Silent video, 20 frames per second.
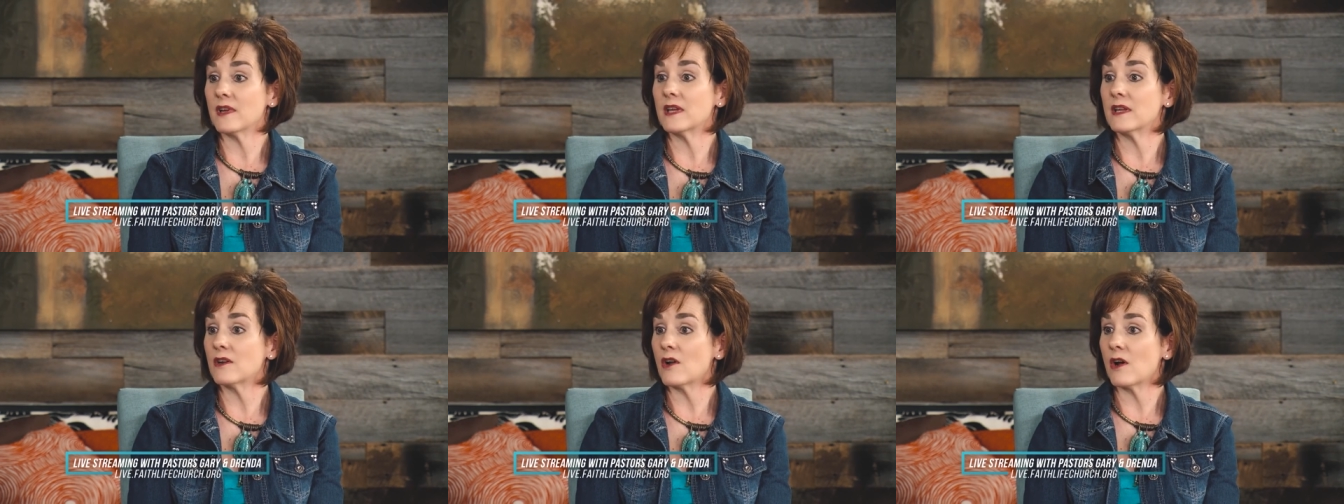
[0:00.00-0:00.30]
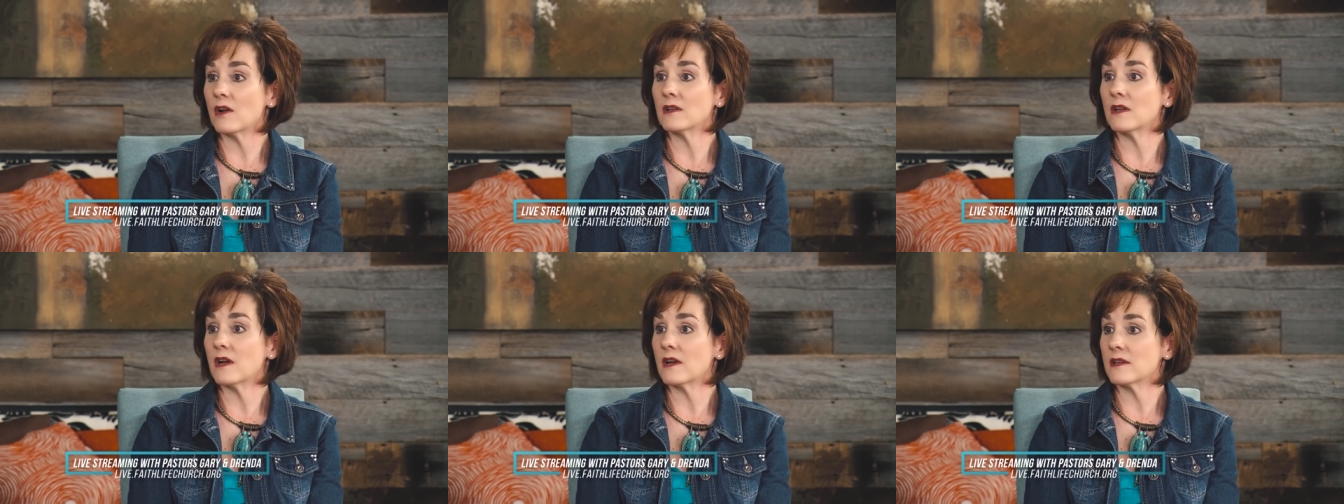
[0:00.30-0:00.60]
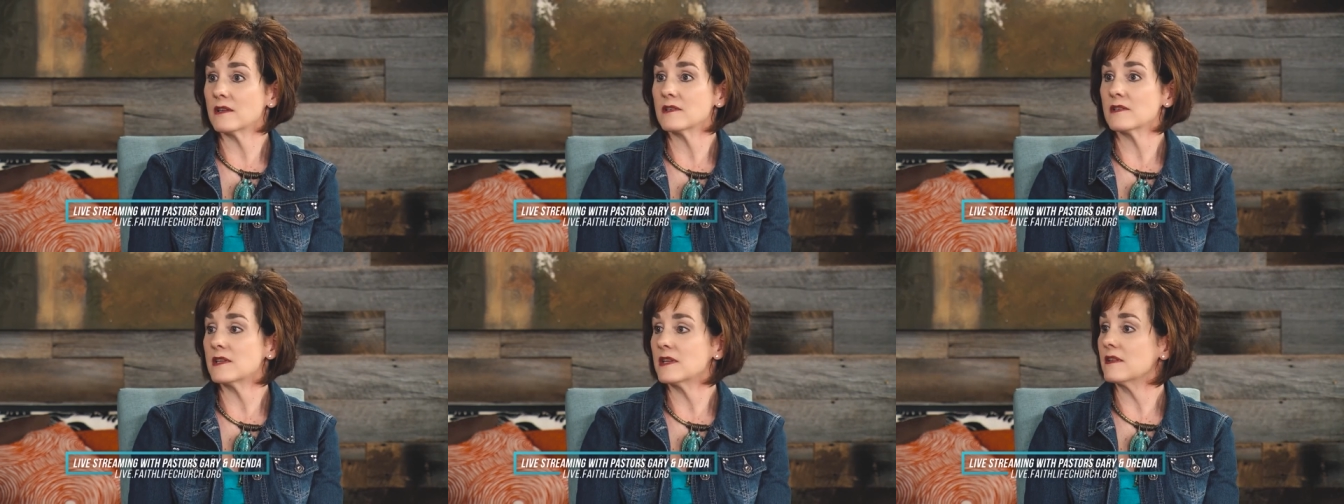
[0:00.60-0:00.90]
in all
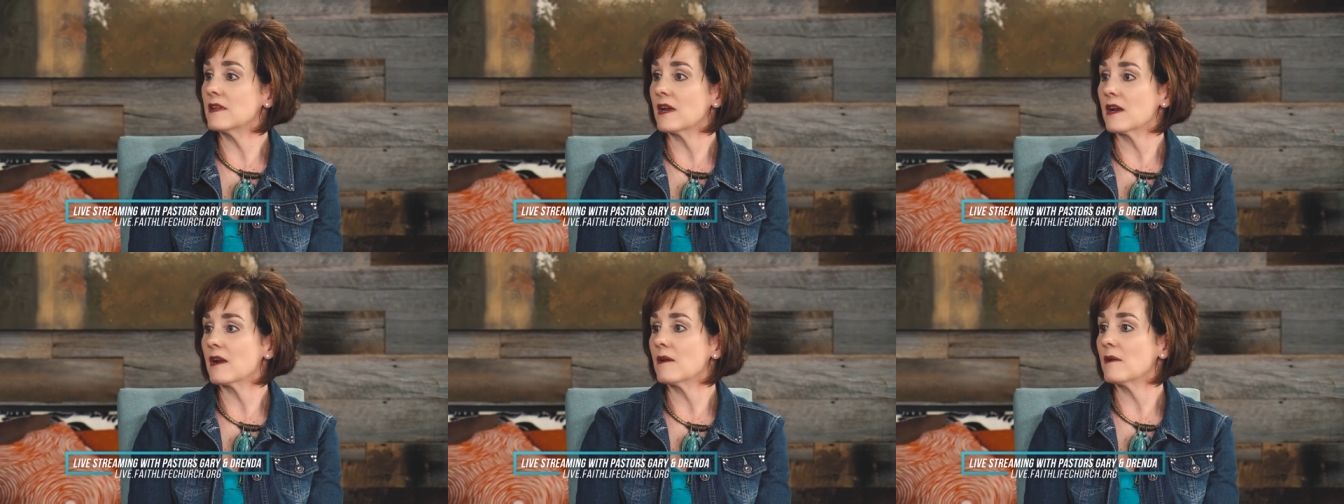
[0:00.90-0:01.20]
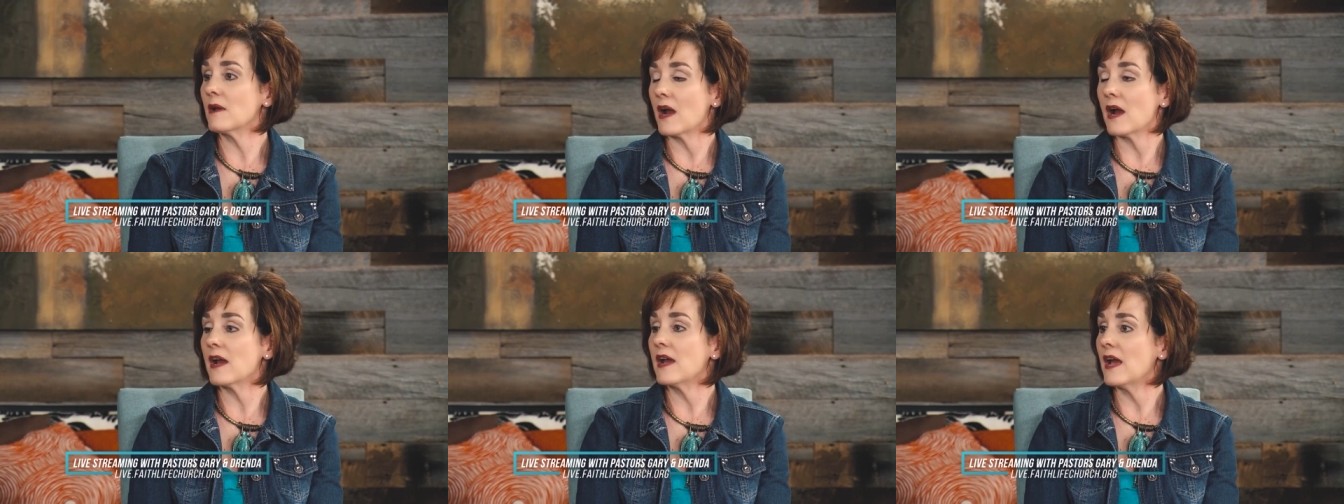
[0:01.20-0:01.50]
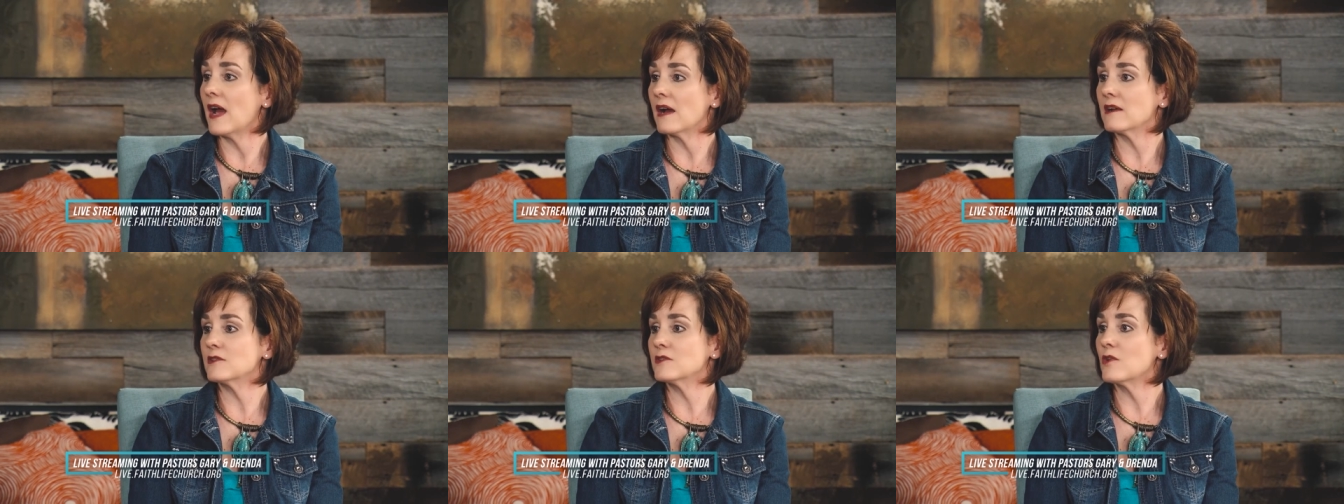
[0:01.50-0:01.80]
honesty, that I
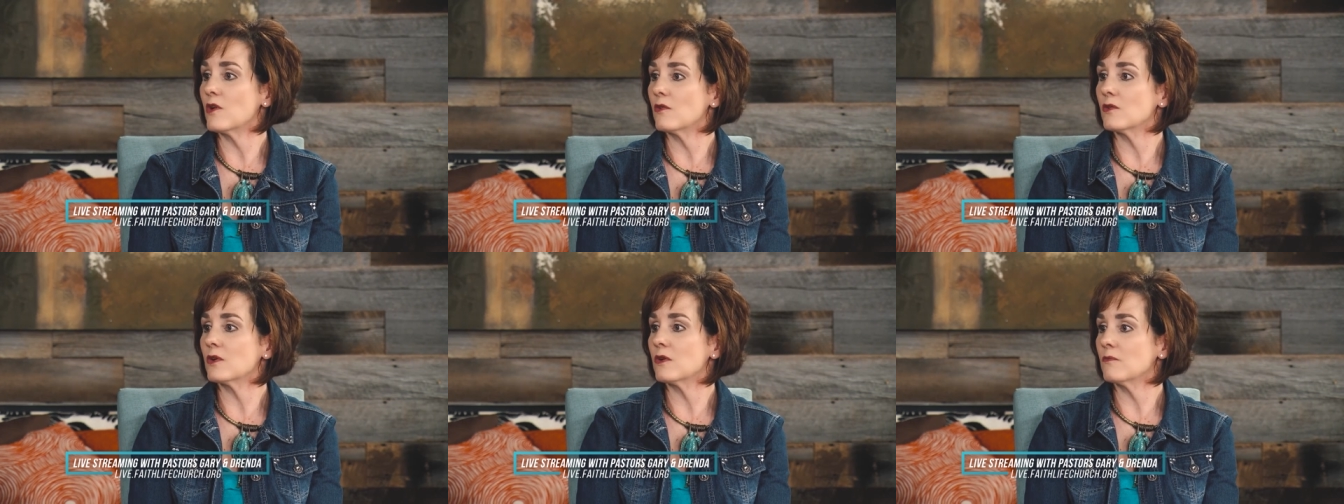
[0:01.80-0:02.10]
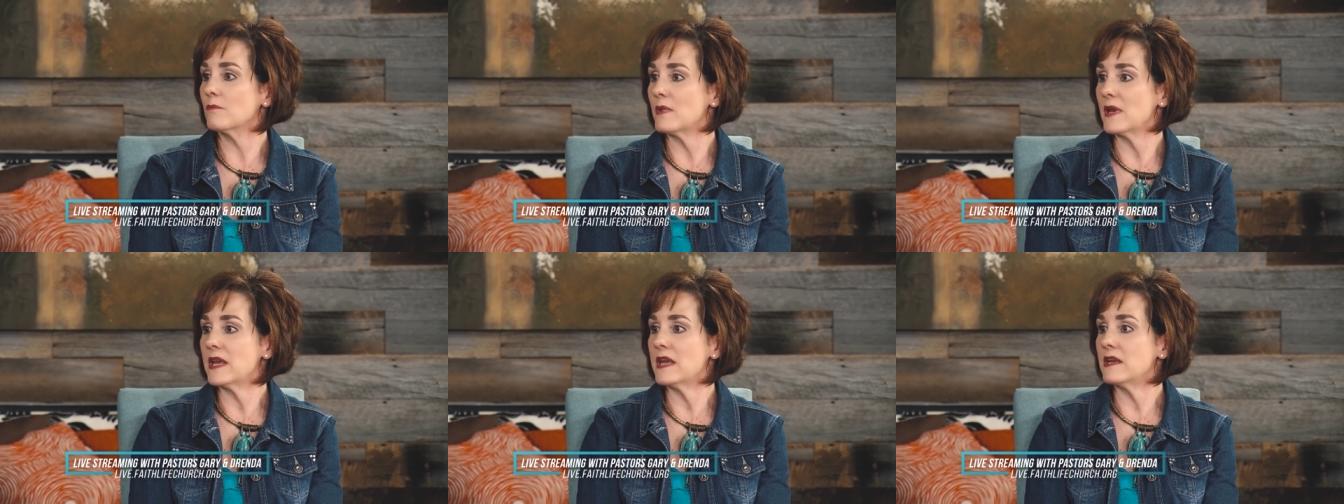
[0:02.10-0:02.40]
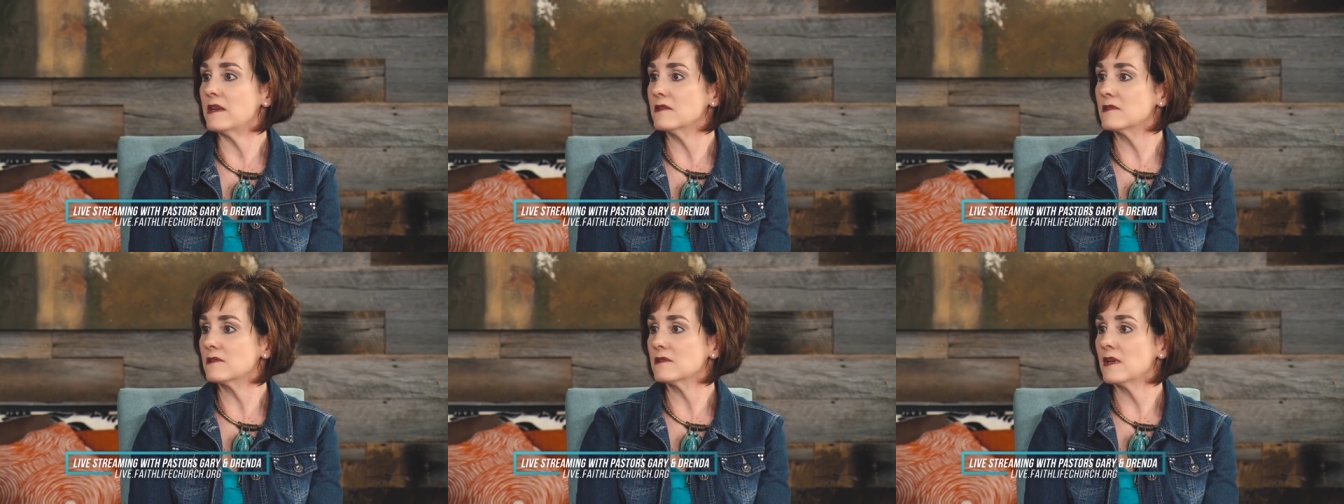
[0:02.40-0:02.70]
had total
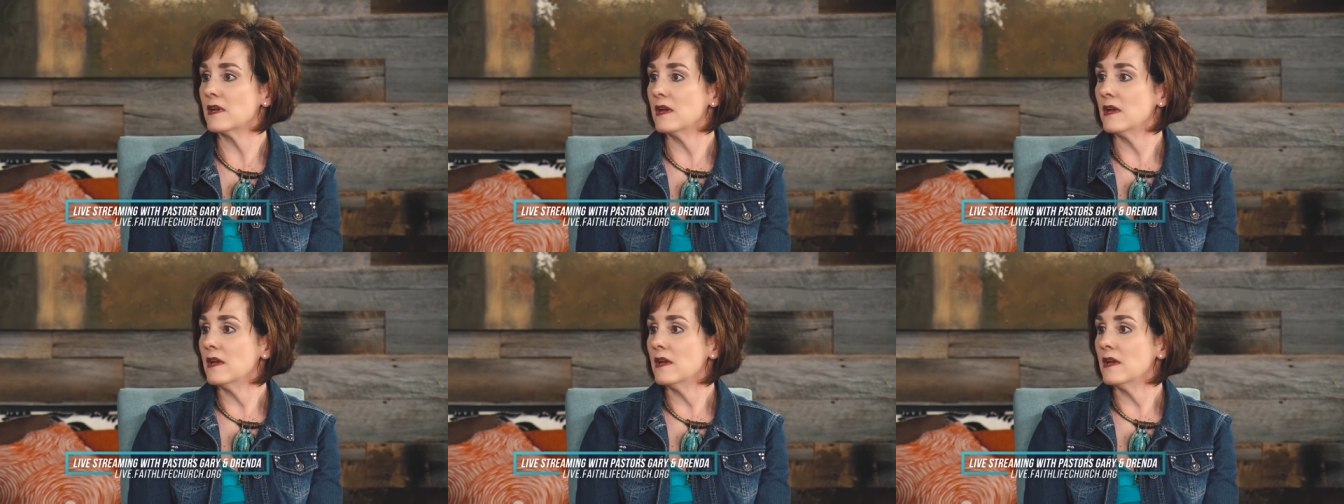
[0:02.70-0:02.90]
peace